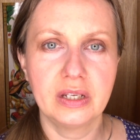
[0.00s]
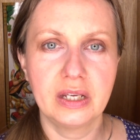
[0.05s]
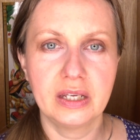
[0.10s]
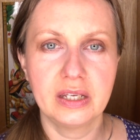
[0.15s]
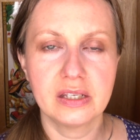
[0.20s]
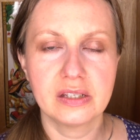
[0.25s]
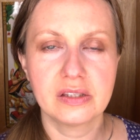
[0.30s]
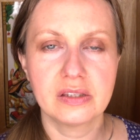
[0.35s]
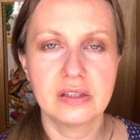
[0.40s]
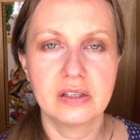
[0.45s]
I
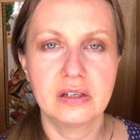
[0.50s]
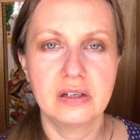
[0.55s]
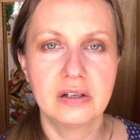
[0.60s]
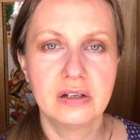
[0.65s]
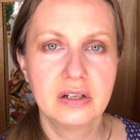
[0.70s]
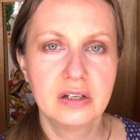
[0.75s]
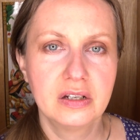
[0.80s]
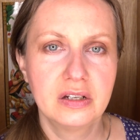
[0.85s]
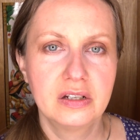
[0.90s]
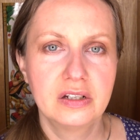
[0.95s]
guess the
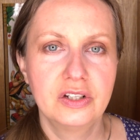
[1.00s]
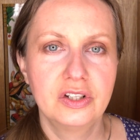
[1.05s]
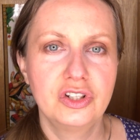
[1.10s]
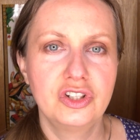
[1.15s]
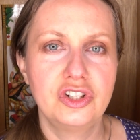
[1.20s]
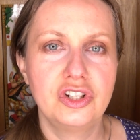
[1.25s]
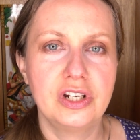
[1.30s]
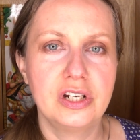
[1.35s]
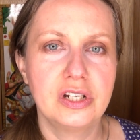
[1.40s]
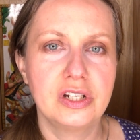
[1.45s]

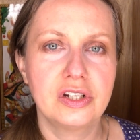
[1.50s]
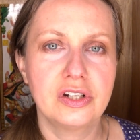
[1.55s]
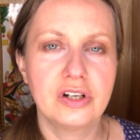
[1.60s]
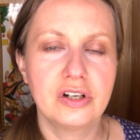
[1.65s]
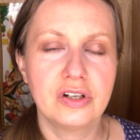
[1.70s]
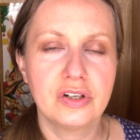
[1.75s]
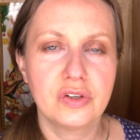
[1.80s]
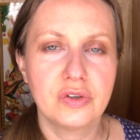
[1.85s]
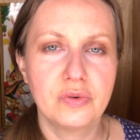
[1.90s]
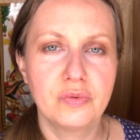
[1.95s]
change
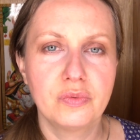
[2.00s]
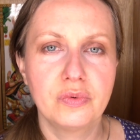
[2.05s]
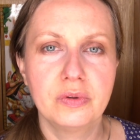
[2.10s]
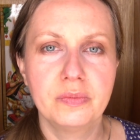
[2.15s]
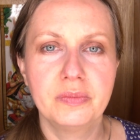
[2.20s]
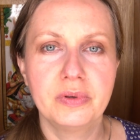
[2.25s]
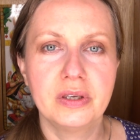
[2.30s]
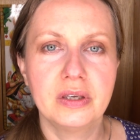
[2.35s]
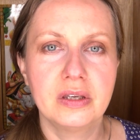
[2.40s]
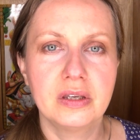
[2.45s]
will
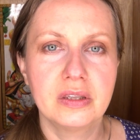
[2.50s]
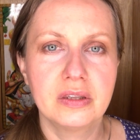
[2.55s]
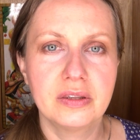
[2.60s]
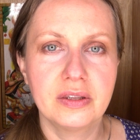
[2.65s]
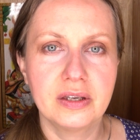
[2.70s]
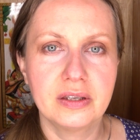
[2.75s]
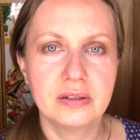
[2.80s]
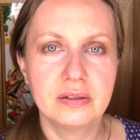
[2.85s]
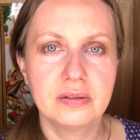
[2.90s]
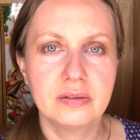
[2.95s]
be
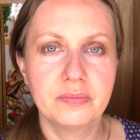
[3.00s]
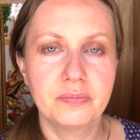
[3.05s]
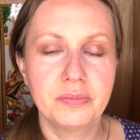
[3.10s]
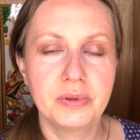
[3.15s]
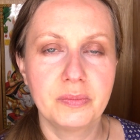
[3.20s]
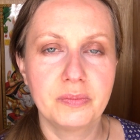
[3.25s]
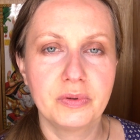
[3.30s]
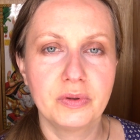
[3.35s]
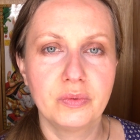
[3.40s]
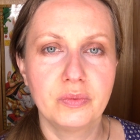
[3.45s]
that
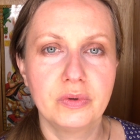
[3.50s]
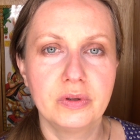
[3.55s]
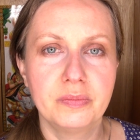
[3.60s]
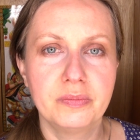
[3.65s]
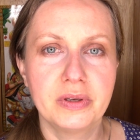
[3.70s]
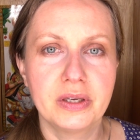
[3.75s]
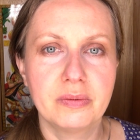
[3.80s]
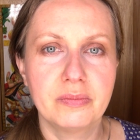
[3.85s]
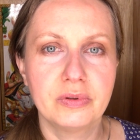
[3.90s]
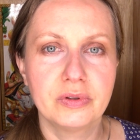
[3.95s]
people will
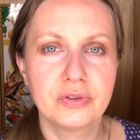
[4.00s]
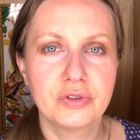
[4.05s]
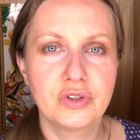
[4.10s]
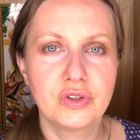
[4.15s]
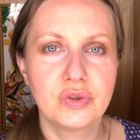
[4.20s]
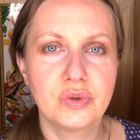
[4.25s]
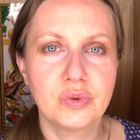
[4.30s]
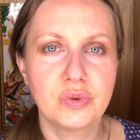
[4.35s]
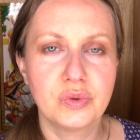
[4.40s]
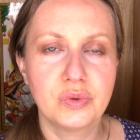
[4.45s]
be able
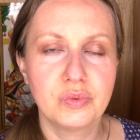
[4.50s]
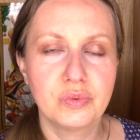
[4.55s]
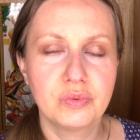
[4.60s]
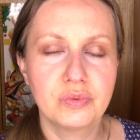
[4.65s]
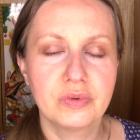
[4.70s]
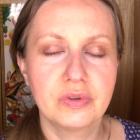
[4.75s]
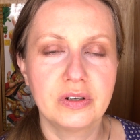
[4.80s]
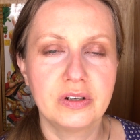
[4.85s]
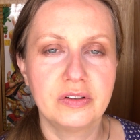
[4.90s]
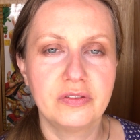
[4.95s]
to
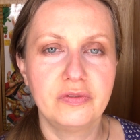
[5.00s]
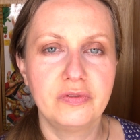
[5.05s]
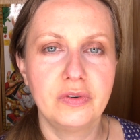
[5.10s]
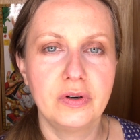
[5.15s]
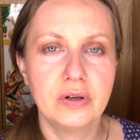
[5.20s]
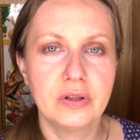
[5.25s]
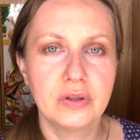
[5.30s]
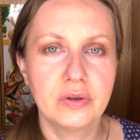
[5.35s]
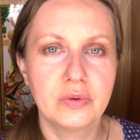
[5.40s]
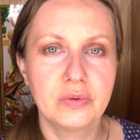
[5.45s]

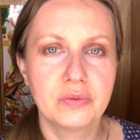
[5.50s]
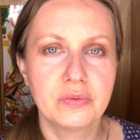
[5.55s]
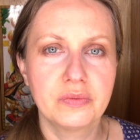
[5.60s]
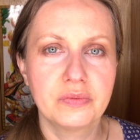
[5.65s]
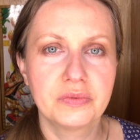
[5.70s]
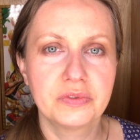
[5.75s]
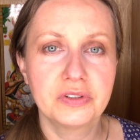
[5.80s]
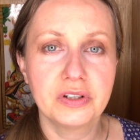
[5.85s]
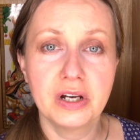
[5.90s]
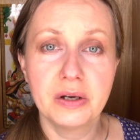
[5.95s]
follow
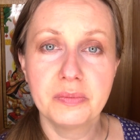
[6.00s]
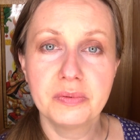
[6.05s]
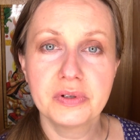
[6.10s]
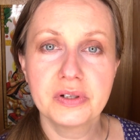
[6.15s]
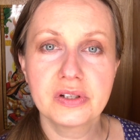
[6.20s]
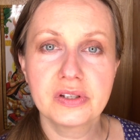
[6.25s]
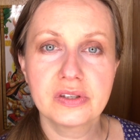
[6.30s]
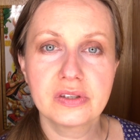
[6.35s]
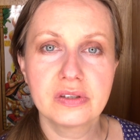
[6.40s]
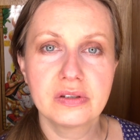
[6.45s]

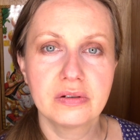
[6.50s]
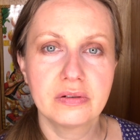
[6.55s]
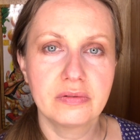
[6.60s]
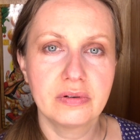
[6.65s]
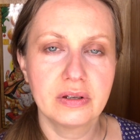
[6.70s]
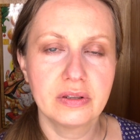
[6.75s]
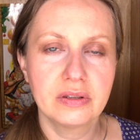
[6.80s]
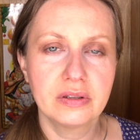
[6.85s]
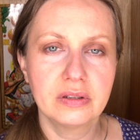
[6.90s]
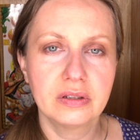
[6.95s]
topics
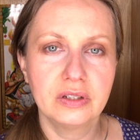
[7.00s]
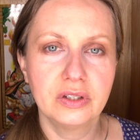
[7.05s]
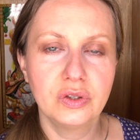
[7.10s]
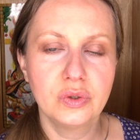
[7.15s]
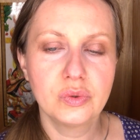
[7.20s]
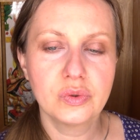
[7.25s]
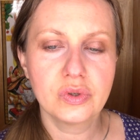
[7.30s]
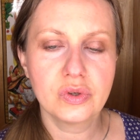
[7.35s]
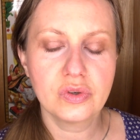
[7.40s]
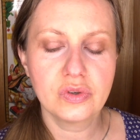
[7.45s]
rather than
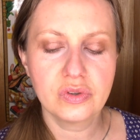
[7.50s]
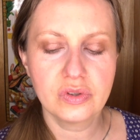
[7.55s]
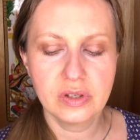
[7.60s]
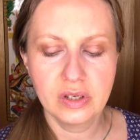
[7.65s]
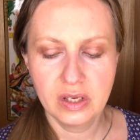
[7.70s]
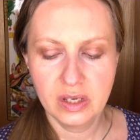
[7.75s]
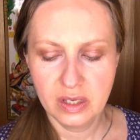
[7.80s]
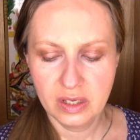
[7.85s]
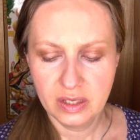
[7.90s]
users.